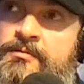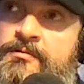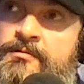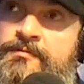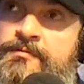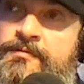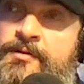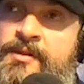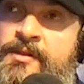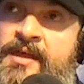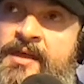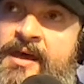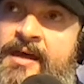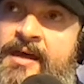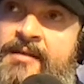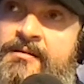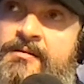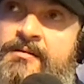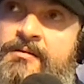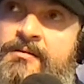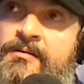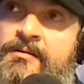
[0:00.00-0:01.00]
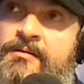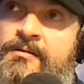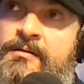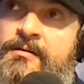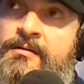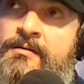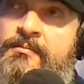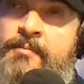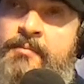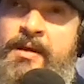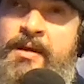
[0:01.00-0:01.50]
for that
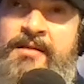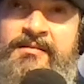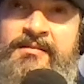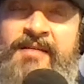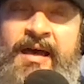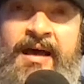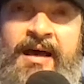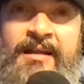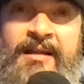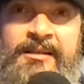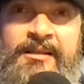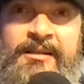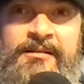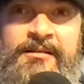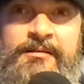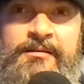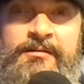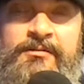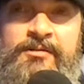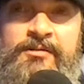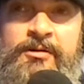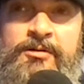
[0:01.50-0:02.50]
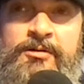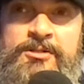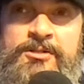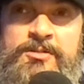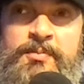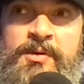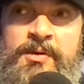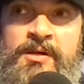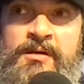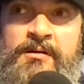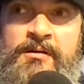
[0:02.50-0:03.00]
mentality, so to
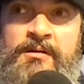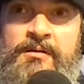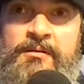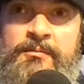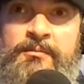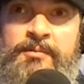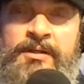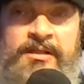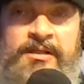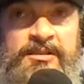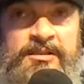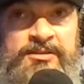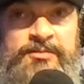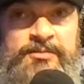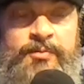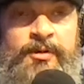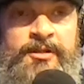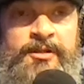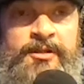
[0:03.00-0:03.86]
speak, because when